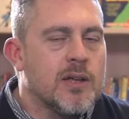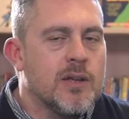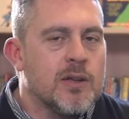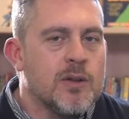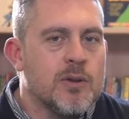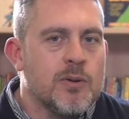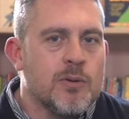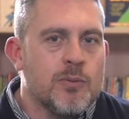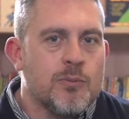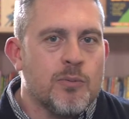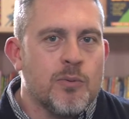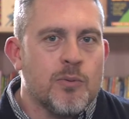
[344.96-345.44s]

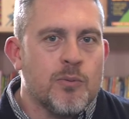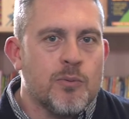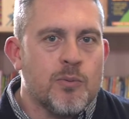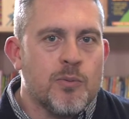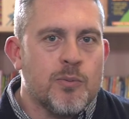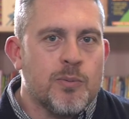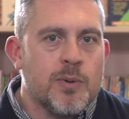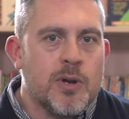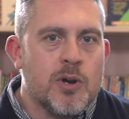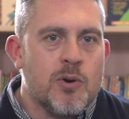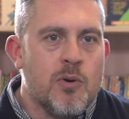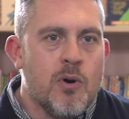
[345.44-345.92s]
it
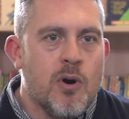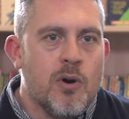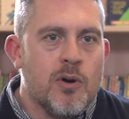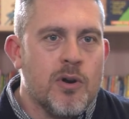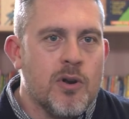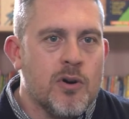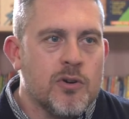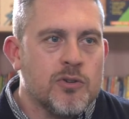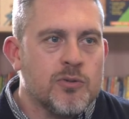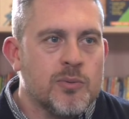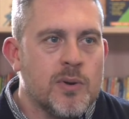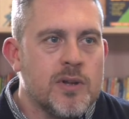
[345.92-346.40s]
would be quite a
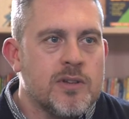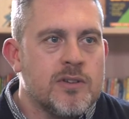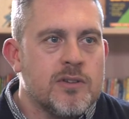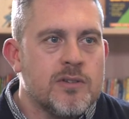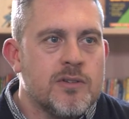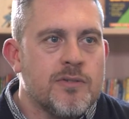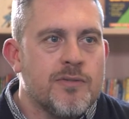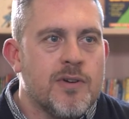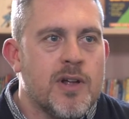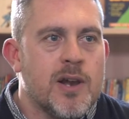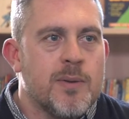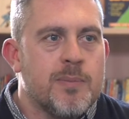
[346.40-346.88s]
nice way to
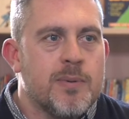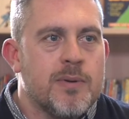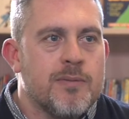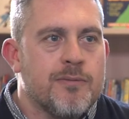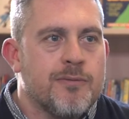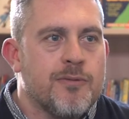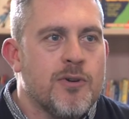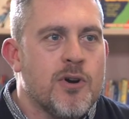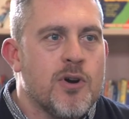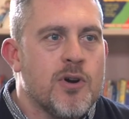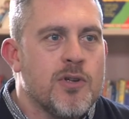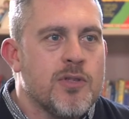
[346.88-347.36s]
develop it
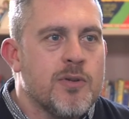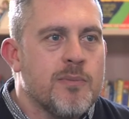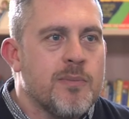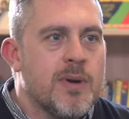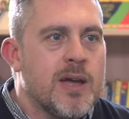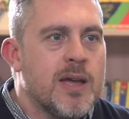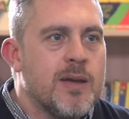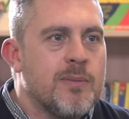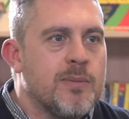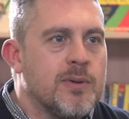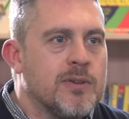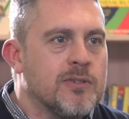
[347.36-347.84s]
further,
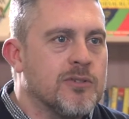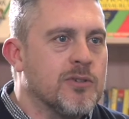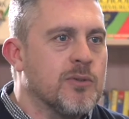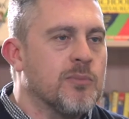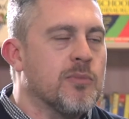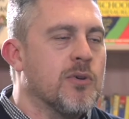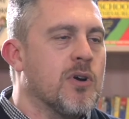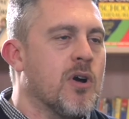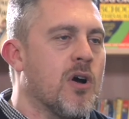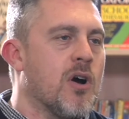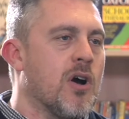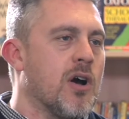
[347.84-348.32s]
maybe
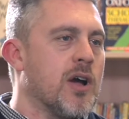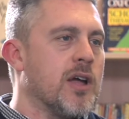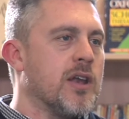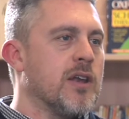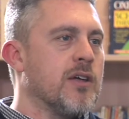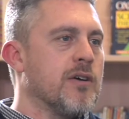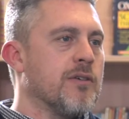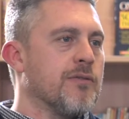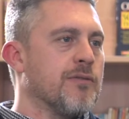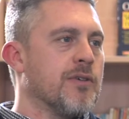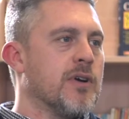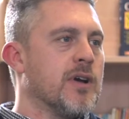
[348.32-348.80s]
some kind
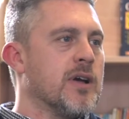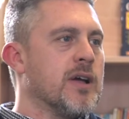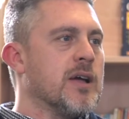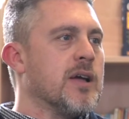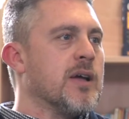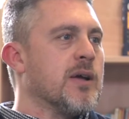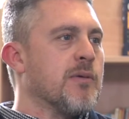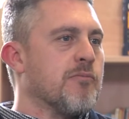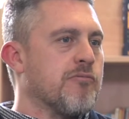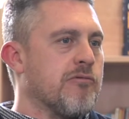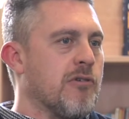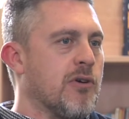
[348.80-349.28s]
of
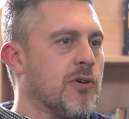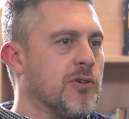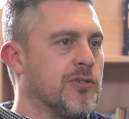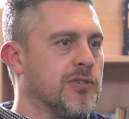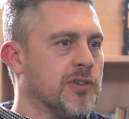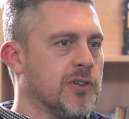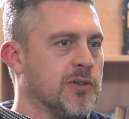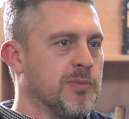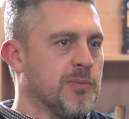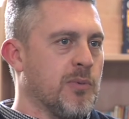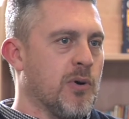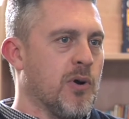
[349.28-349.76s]

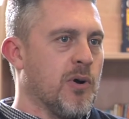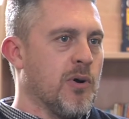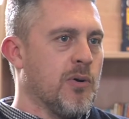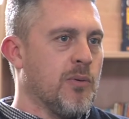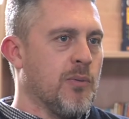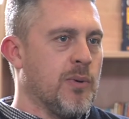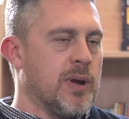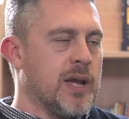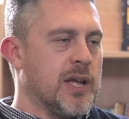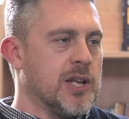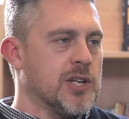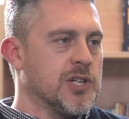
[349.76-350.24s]
process by
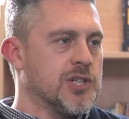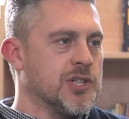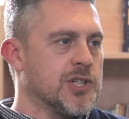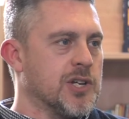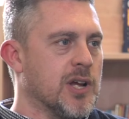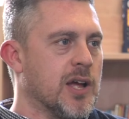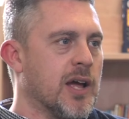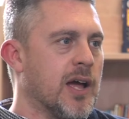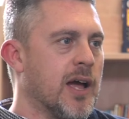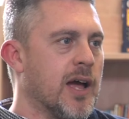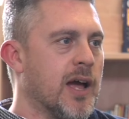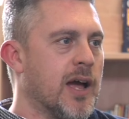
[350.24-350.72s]
which
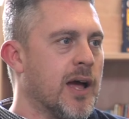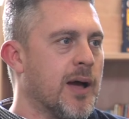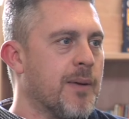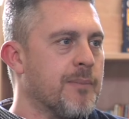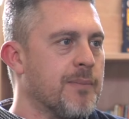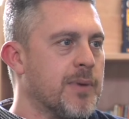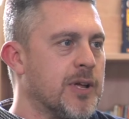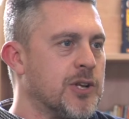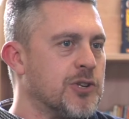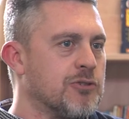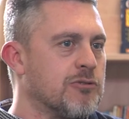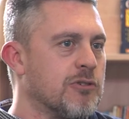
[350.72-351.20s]

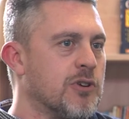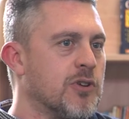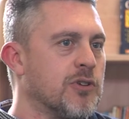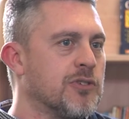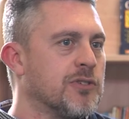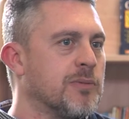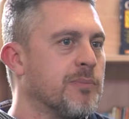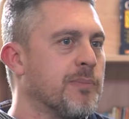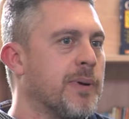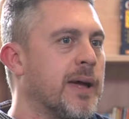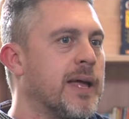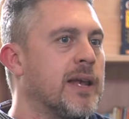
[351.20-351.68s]

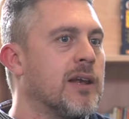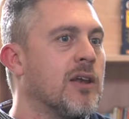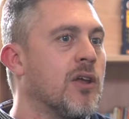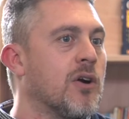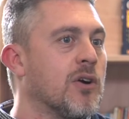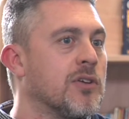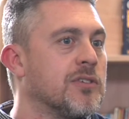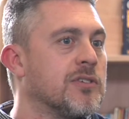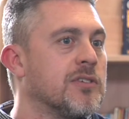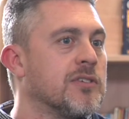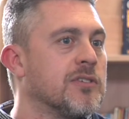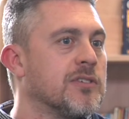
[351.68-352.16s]
introducing pen
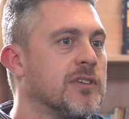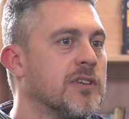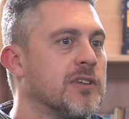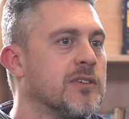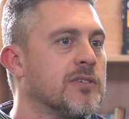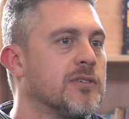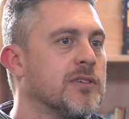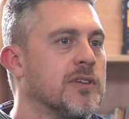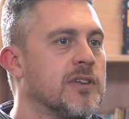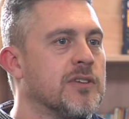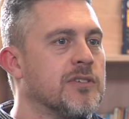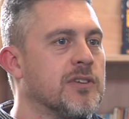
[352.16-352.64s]

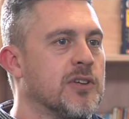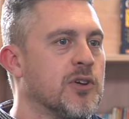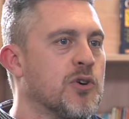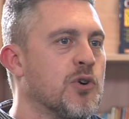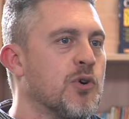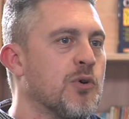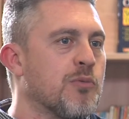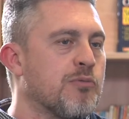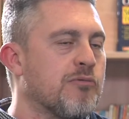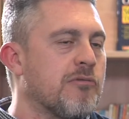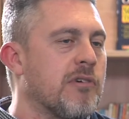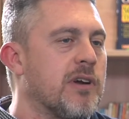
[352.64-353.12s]
licenses is
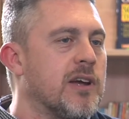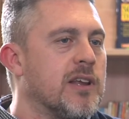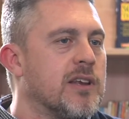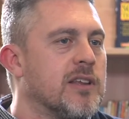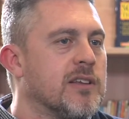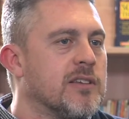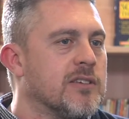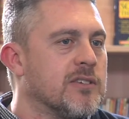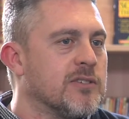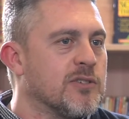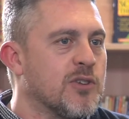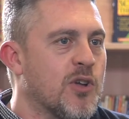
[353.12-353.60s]
incorporated
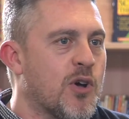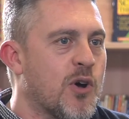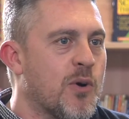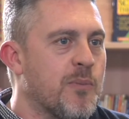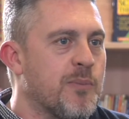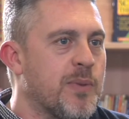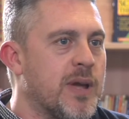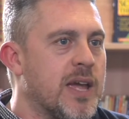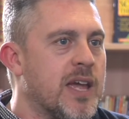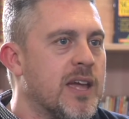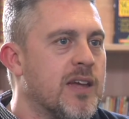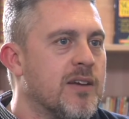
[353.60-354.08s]
into
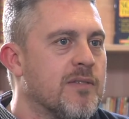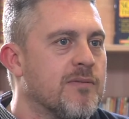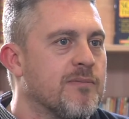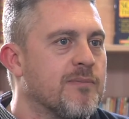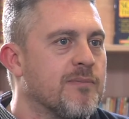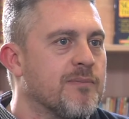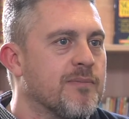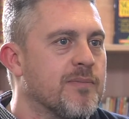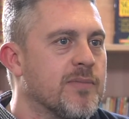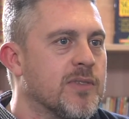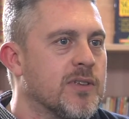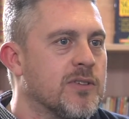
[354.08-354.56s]
Start B,
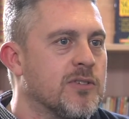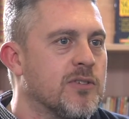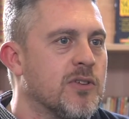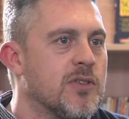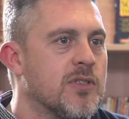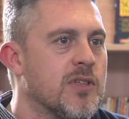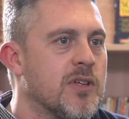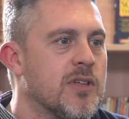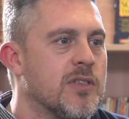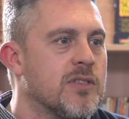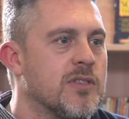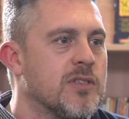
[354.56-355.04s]
so
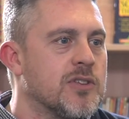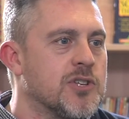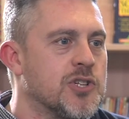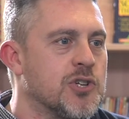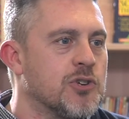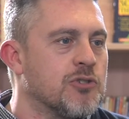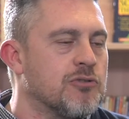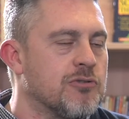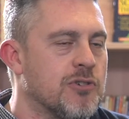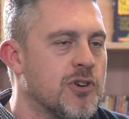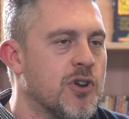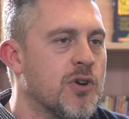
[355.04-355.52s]
that the
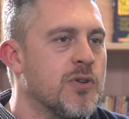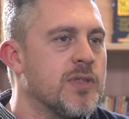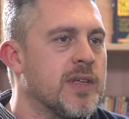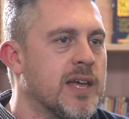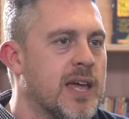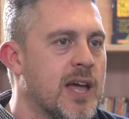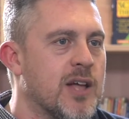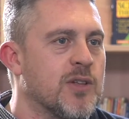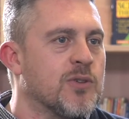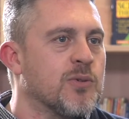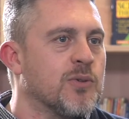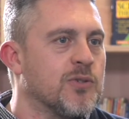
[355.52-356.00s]
children know they
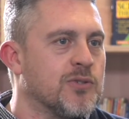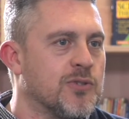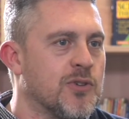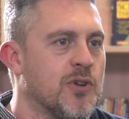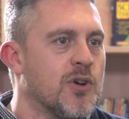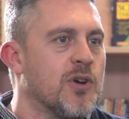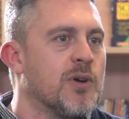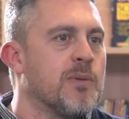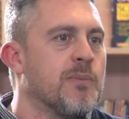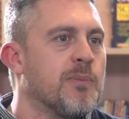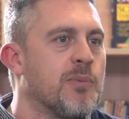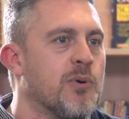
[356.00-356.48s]
get to a
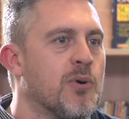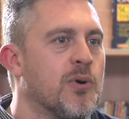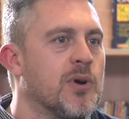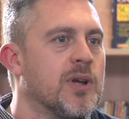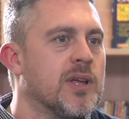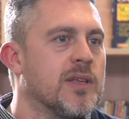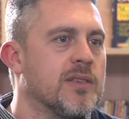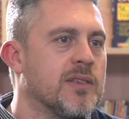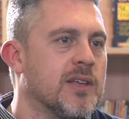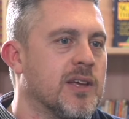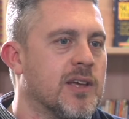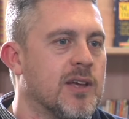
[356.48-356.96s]
certain
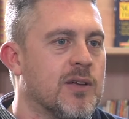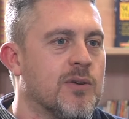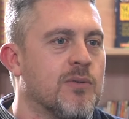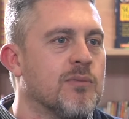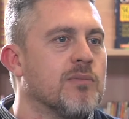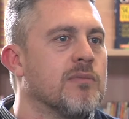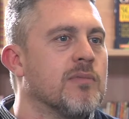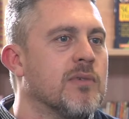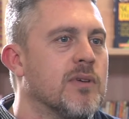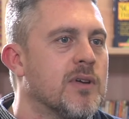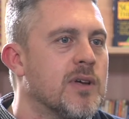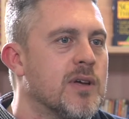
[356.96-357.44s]
point and they
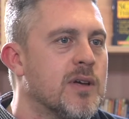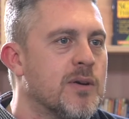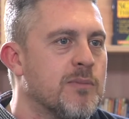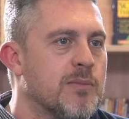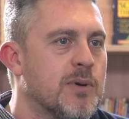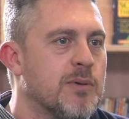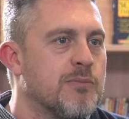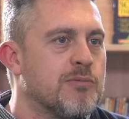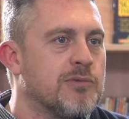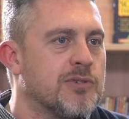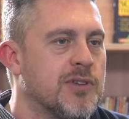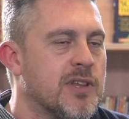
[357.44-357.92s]
can
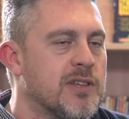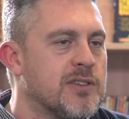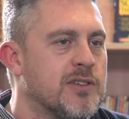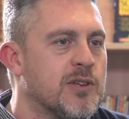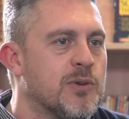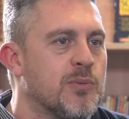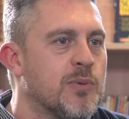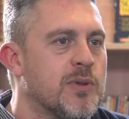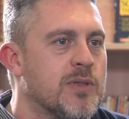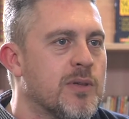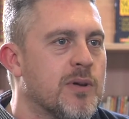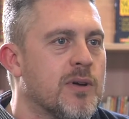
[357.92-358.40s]
be
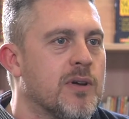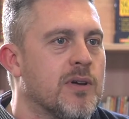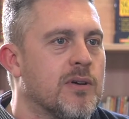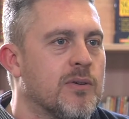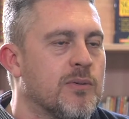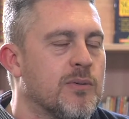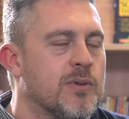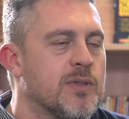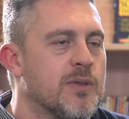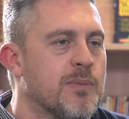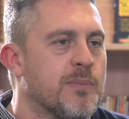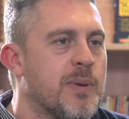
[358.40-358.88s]
presented with
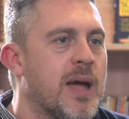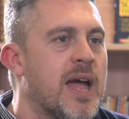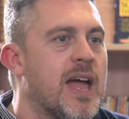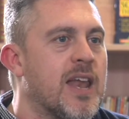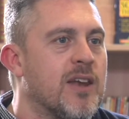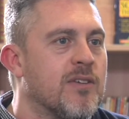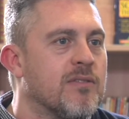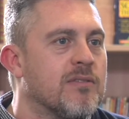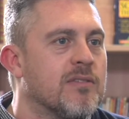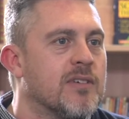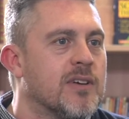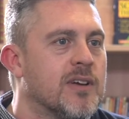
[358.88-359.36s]
a
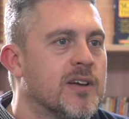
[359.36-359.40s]
pen.